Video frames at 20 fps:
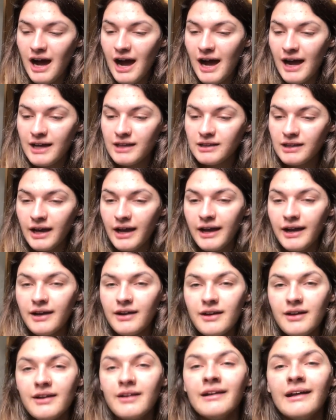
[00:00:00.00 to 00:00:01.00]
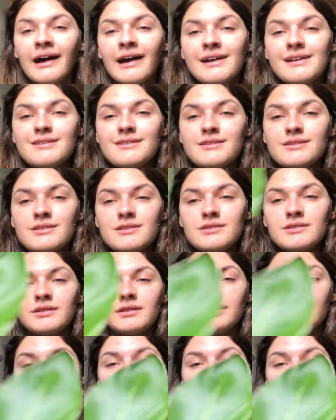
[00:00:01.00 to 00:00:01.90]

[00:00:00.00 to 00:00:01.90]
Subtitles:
I like a nice